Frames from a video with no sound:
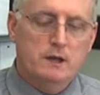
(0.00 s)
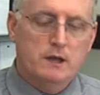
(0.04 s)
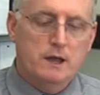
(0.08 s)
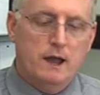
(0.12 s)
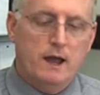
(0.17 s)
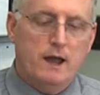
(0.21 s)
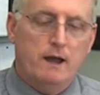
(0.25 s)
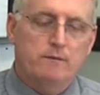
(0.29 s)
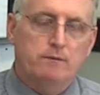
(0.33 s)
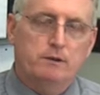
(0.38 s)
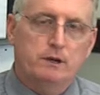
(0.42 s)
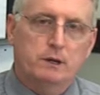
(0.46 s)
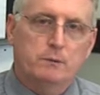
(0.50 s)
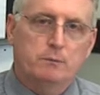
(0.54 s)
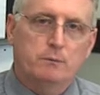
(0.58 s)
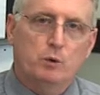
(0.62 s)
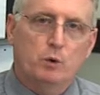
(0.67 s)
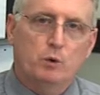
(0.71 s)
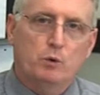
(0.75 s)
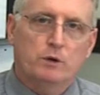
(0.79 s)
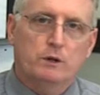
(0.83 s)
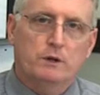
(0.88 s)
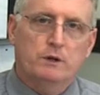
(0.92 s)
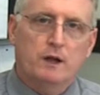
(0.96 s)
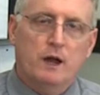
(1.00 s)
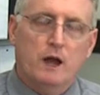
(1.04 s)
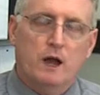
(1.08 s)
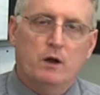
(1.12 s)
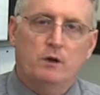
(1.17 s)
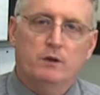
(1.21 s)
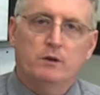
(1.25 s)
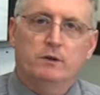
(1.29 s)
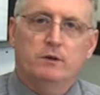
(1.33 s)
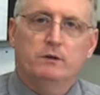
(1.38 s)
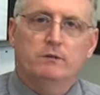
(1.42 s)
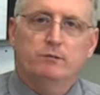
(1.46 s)
having it broken
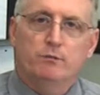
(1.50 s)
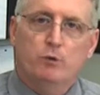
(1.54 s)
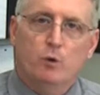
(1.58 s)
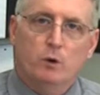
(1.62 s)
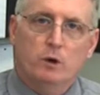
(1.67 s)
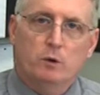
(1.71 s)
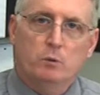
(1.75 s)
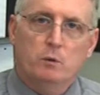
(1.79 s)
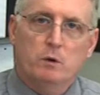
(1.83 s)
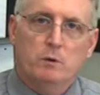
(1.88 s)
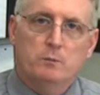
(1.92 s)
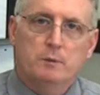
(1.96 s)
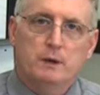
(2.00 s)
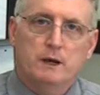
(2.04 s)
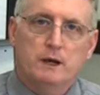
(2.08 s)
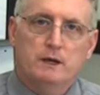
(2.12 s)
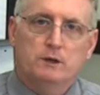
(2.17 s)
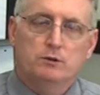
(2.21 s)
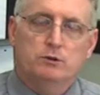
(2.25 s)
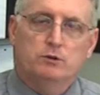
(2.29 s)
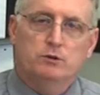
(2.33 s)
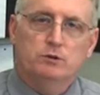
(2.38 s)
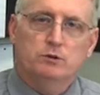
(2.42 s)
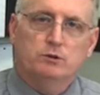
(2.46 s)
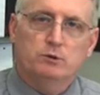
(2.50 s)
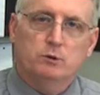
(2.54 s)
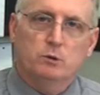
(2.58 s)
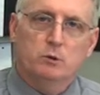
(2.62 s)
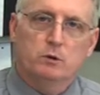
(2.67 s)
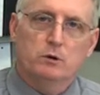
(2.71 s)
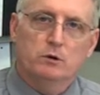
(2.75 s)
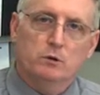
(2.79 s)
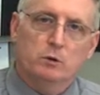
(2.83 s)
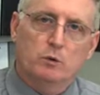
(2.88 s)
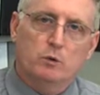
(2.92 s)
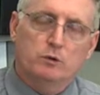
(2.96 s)
down into 41 pages
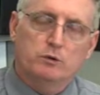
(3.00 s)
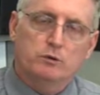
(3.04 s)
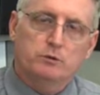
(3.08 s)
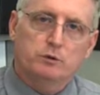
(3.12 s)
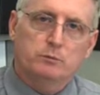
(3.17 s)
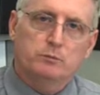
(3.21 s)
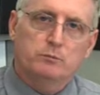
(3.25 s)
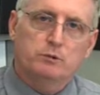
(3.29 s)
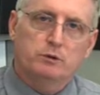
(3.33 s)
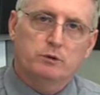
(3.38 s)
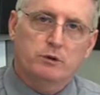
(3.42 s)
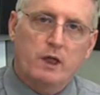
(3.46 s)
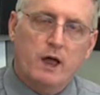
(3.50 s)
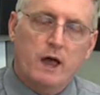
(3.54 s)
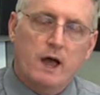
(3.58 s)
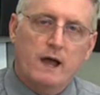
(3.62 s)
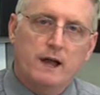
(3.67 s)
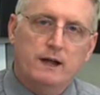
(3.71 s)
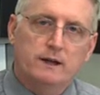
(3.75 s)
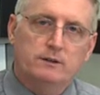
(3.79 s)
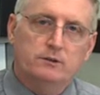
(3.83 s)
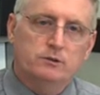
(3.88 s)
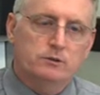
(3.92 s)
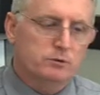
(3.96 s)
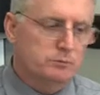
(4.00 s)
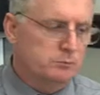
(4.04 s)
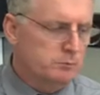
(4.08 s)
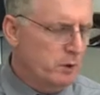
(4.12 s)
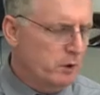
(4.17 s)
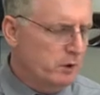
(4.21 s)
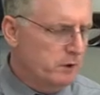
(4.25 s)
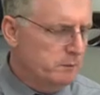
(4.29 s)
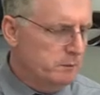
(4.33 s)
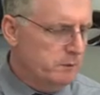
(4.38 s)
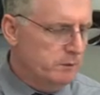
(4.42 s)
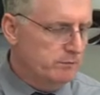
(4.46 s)
or some slides,
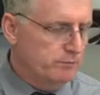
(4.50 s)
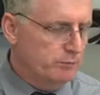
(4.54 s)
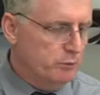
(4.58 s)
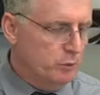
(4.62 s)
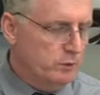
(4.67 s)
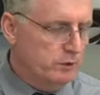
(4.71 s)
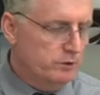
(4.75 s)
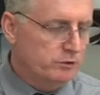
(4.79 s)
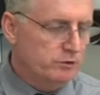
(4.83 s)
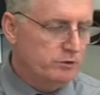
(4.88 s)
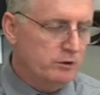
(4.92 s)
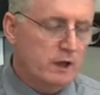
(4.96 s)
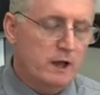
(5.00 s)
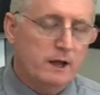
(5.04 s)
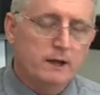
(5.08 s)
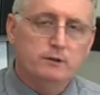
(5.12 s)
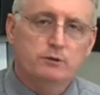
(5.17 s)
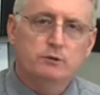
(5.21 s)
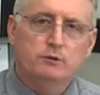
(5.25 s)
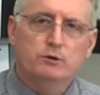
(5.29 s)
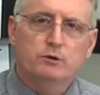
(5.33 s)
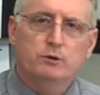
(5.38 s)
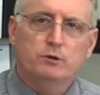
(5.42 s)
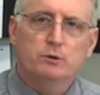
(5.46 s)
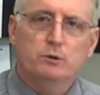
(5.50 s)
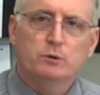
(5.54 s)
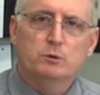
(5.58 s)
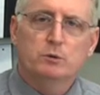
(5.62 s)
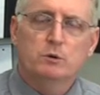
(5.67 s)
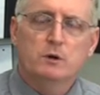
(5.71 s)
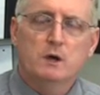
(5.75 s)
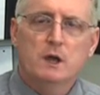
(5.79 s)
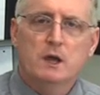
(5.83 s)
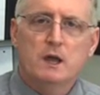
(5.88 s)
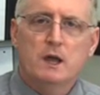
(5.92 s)
probably about 40 slides too,